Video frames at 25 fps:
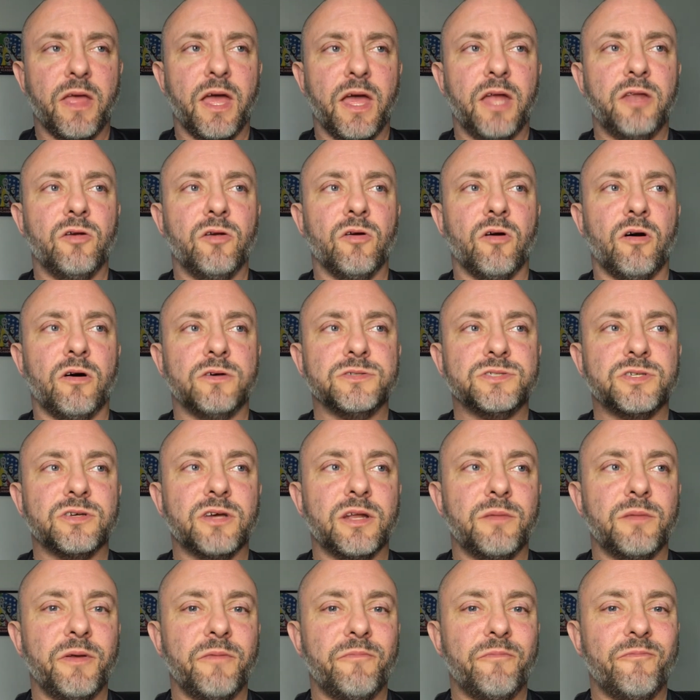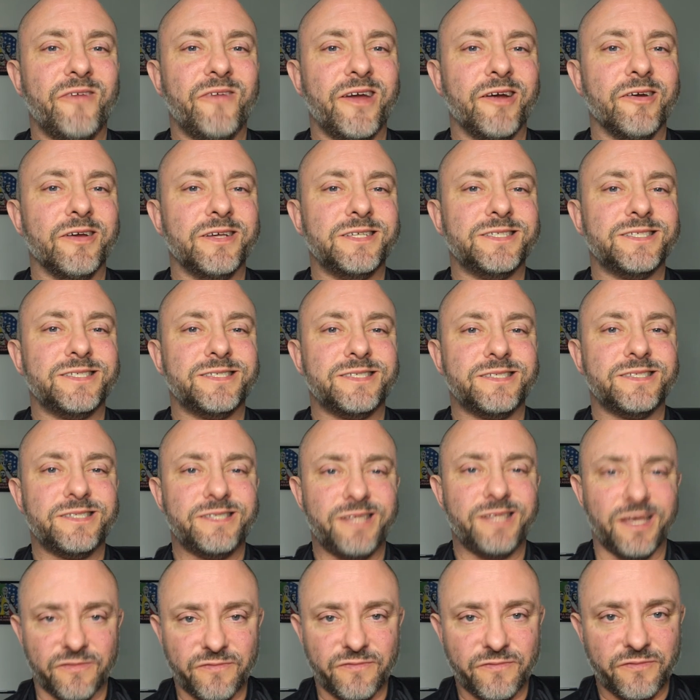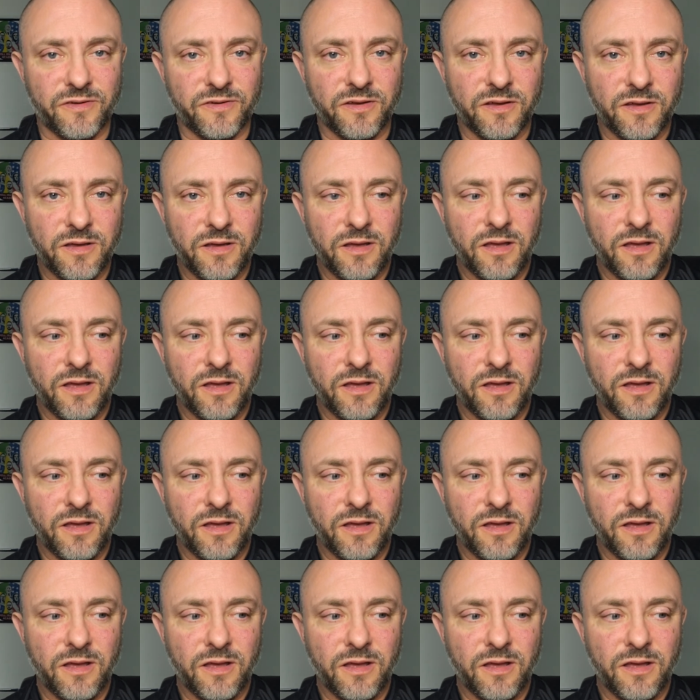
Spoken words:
And you're also going to be very stiff.